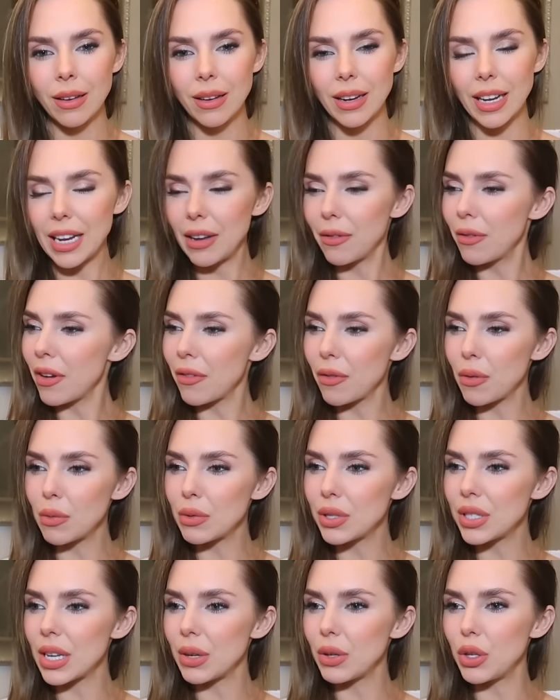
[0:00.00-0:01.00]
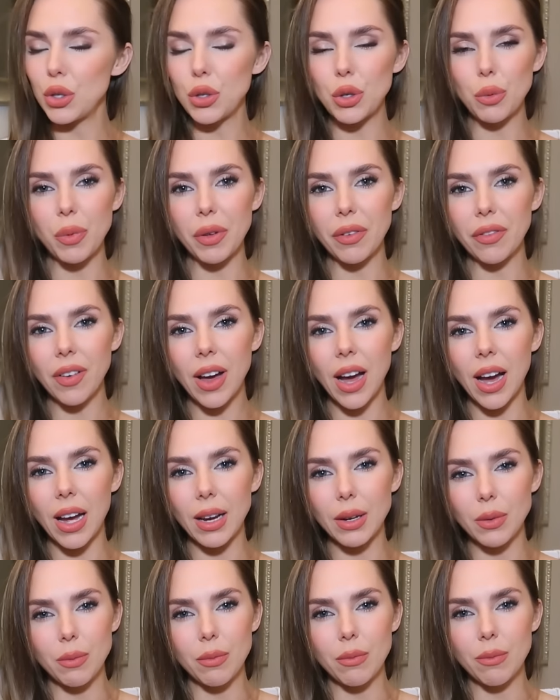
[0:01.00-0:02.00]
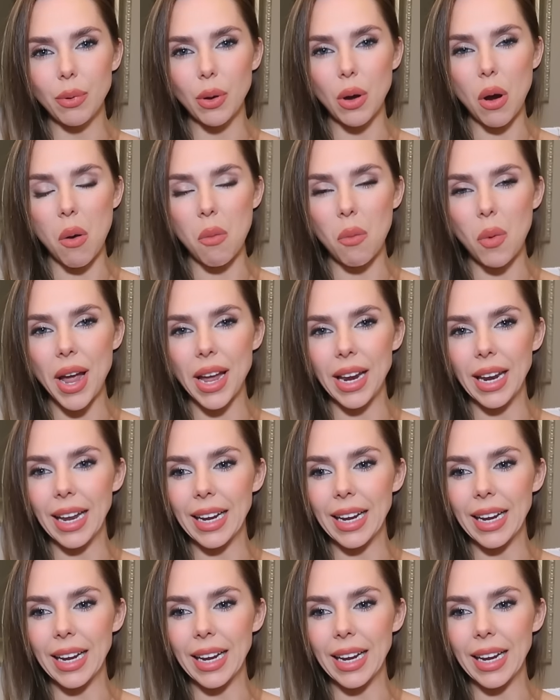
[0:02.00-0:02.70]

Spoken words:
Like, if everyone said you should be fat, I'd put on weight.